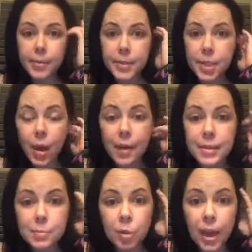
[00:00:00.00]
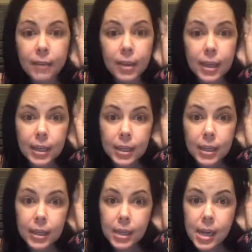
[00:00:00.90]
So I was braving
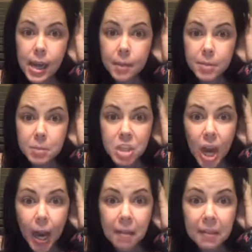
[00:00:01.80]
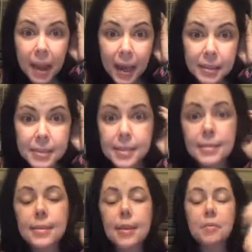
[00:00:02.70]
some checkout lines,
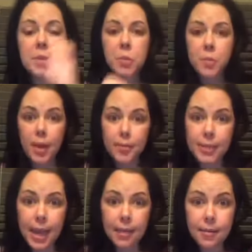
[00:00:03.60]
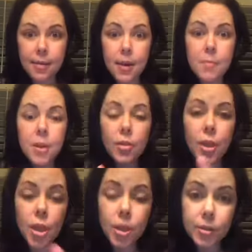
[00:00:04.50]
which is why I was late. But the
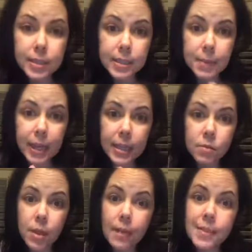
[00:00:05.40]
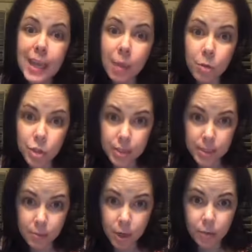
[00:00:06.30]
good news is my kids will have sandwiches
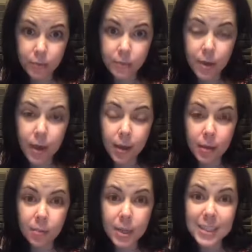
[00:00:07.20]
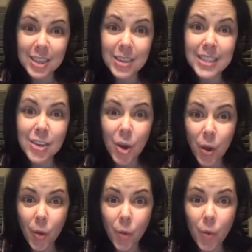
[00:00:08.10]
tomorrow because there is
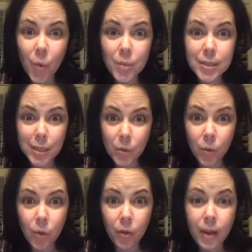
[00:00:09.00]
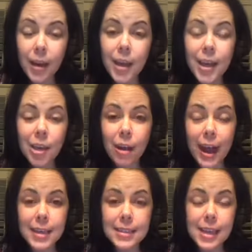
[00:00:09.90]
no school. You
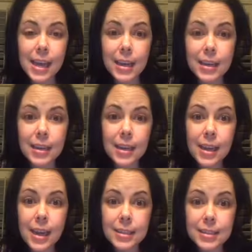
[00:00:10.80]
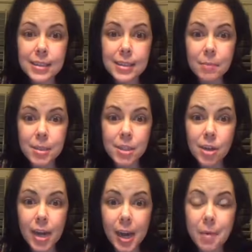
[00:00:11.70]
guys in Kansas and
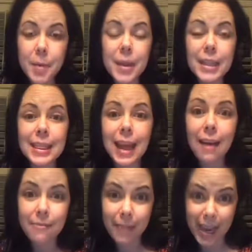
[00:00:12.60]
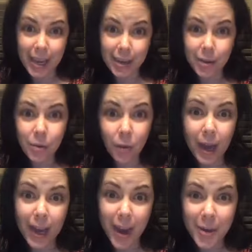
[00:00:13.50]
Missouri are probably laughing
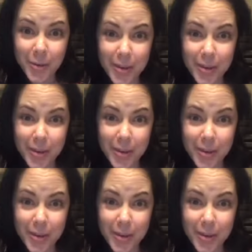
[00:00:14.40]
right now